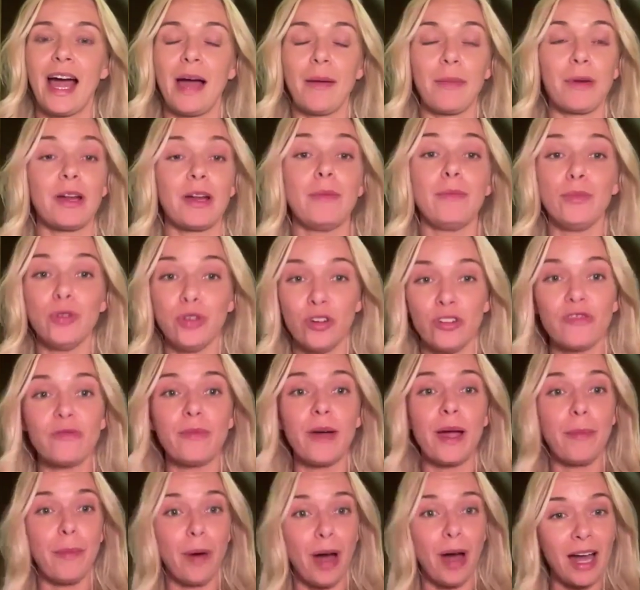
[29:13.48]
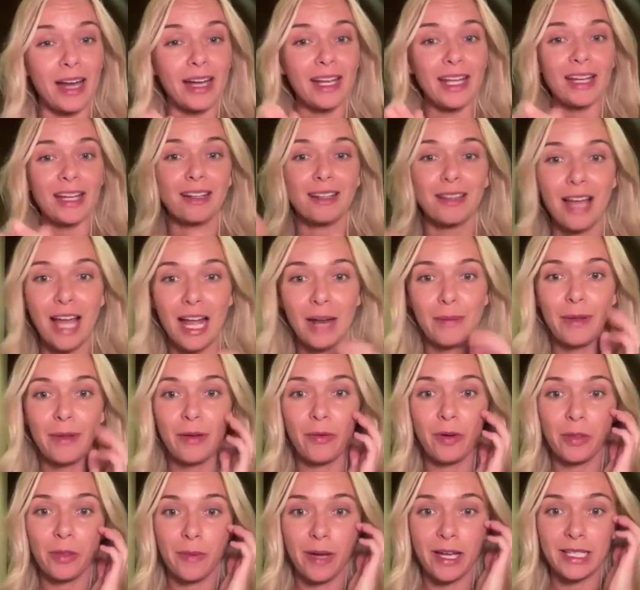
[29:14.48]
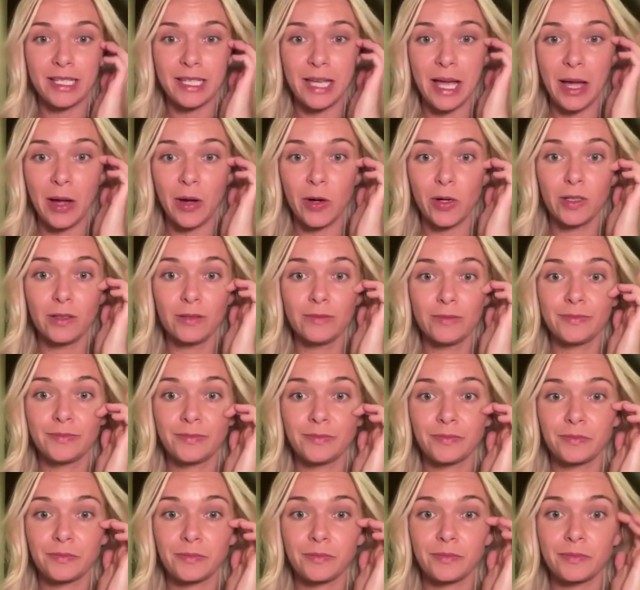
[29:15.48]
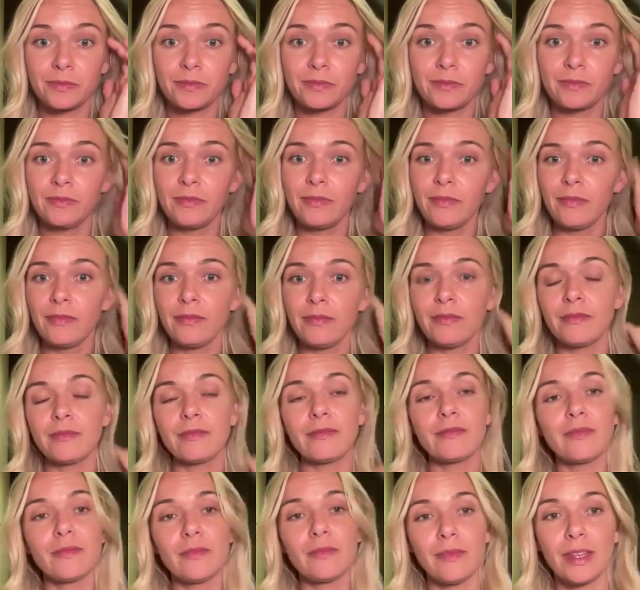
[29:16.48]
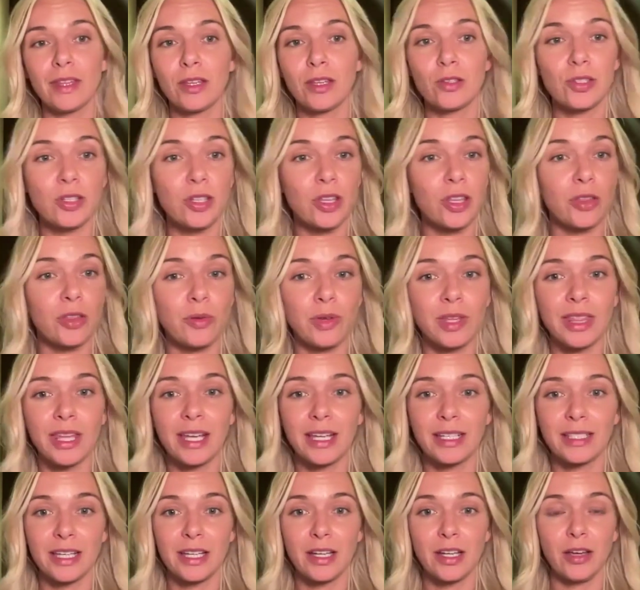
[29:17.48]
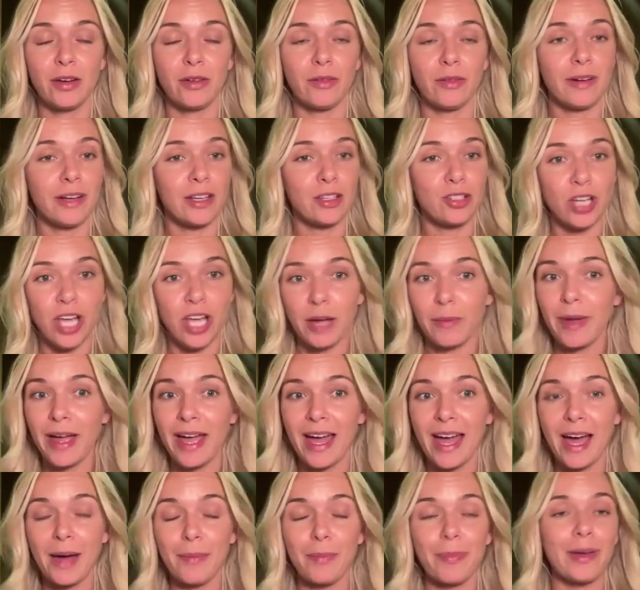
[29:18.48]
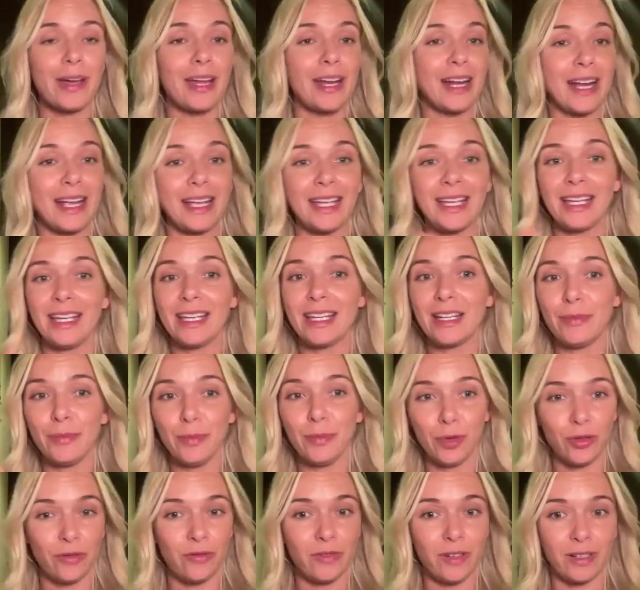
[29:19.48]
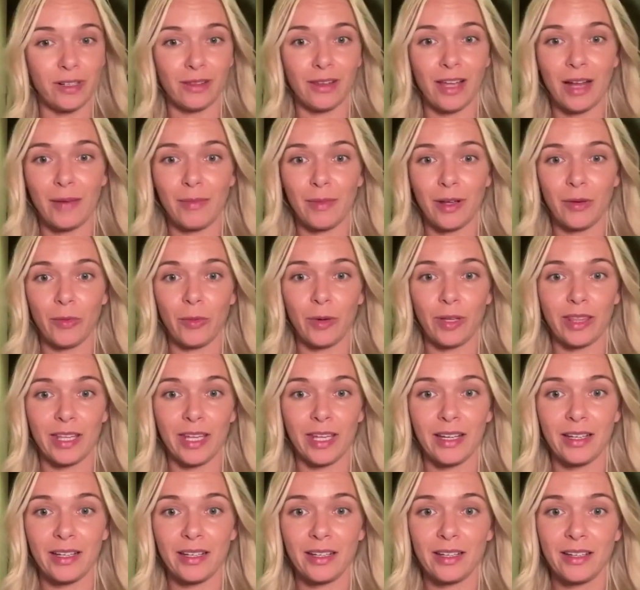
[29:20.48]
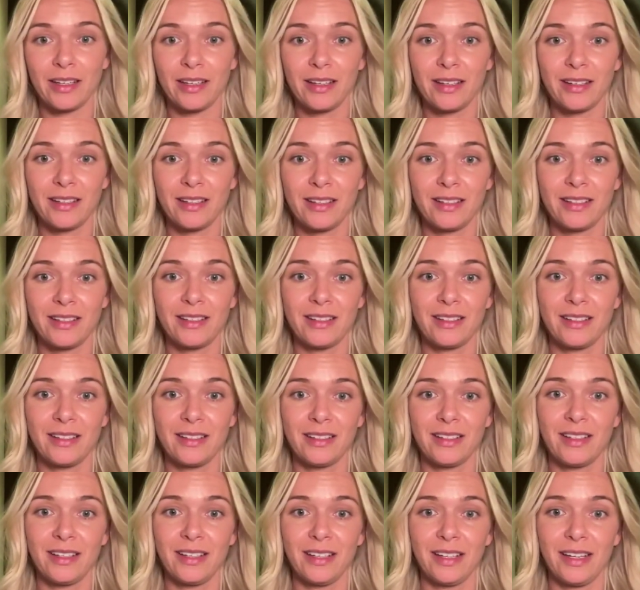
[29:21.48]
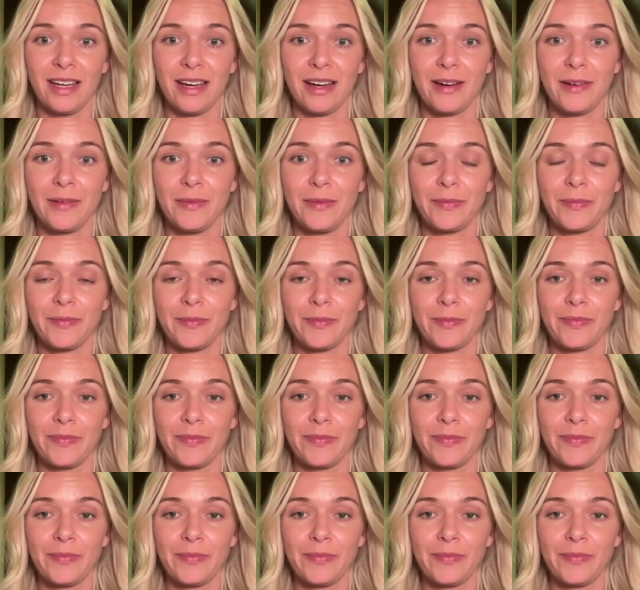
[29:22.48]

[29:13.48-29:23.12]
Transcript: I'm going to move my body in alignment with my cycle. And those are the 3 things I do. I check my app and I eat and move in alignment with it. Yeah.